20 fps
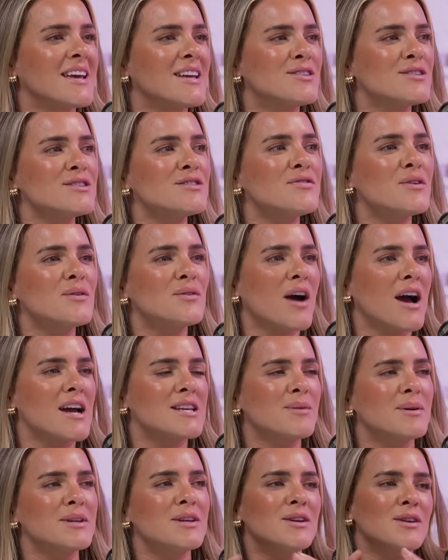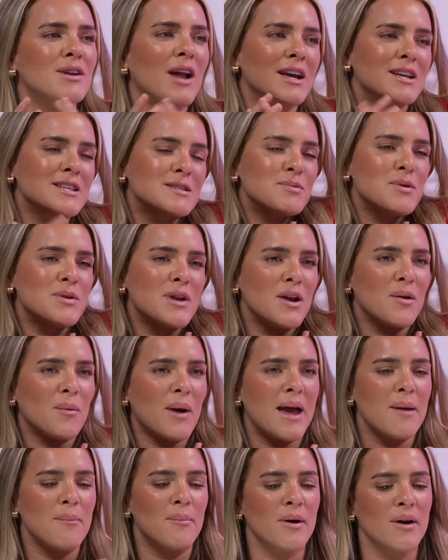It does yeah. feel nice when you're like spooning
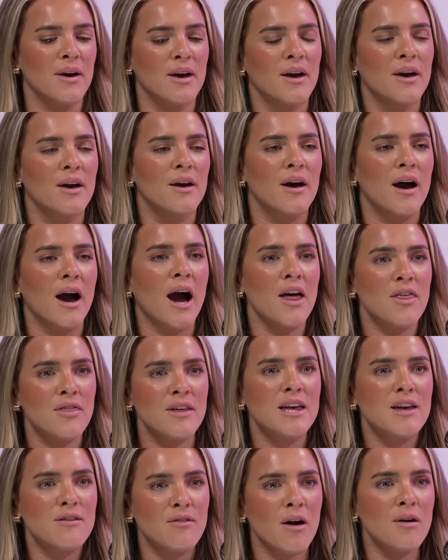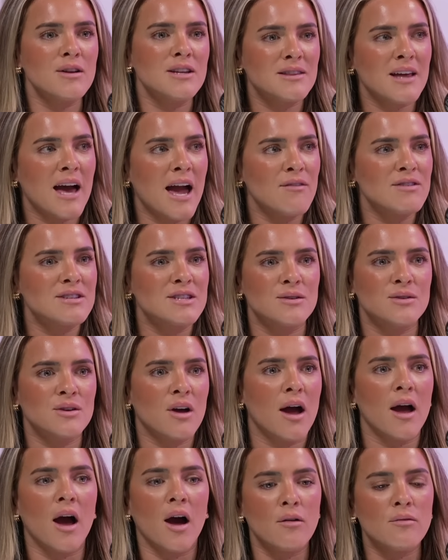away. But I think if I did that every single
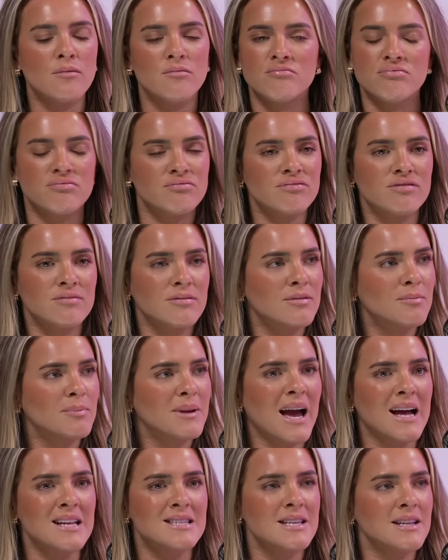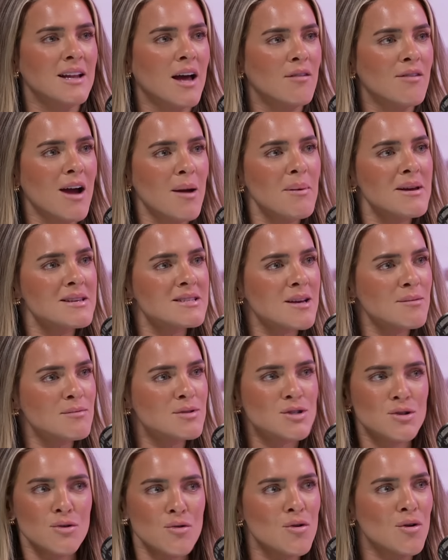night, I'd be at it like rabbits, I'm
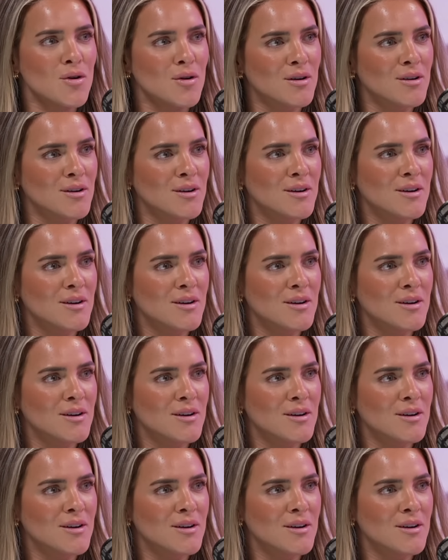sure.